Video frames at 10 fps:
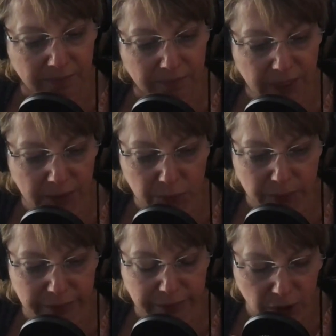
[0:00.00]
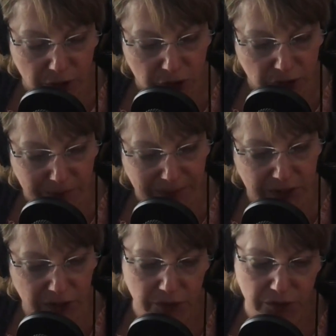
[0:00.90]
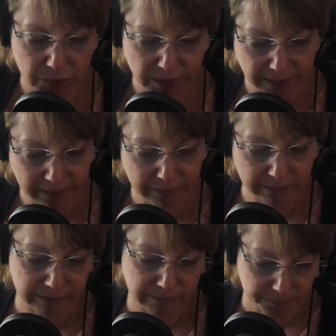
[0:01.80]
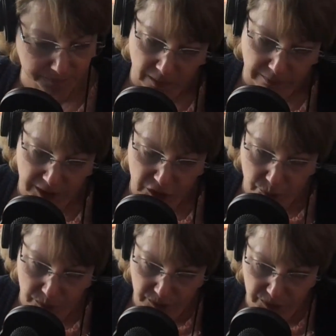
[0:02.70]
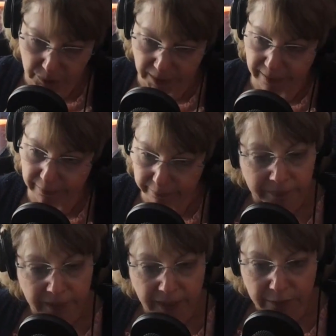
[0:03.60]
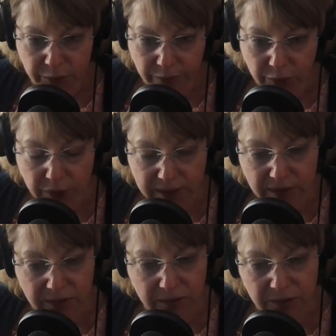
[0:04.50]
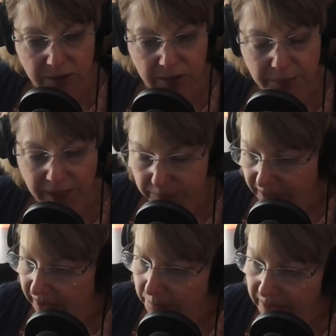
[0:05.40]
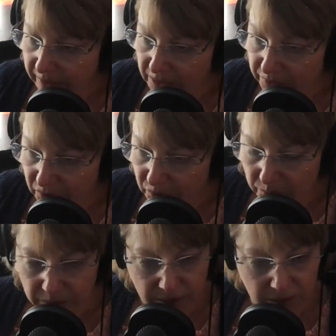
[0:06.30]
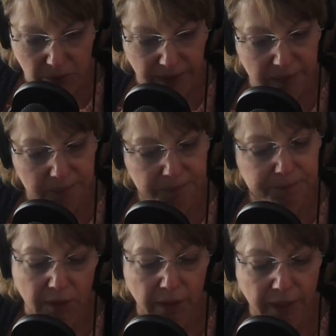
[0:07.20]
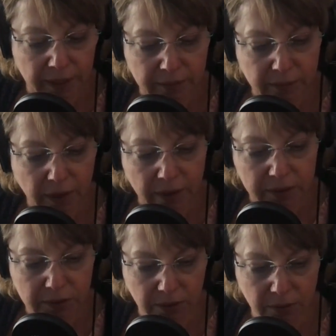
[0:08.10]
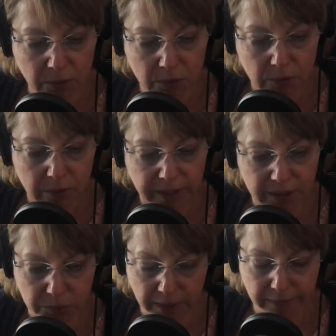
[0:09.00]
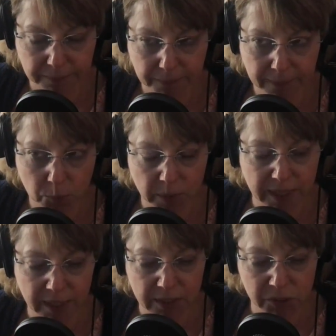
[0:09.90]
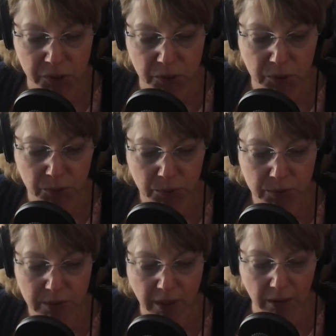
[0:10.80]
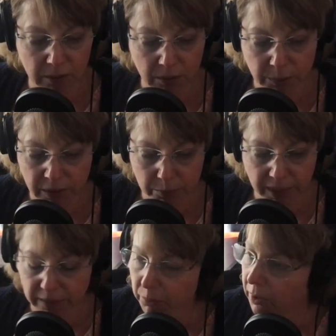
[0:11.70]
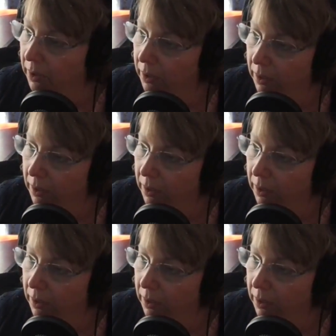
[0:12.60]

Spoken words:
Even with furniture, pictures you have, visuals you have. If you have crystals, sometimes they can be nice visuals as well. And also, guess what? We can use color with breath work.